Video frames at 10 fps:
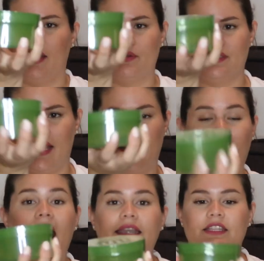I was like,
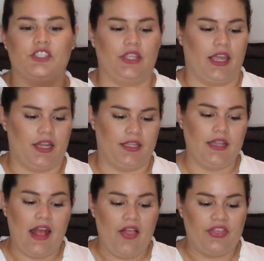I need to get
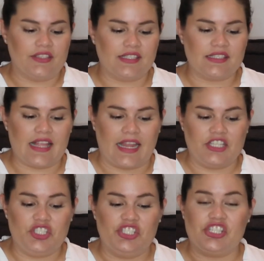it. This is like
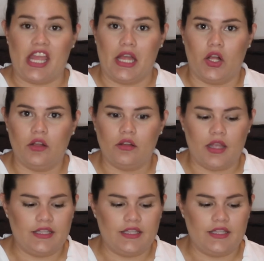a gel.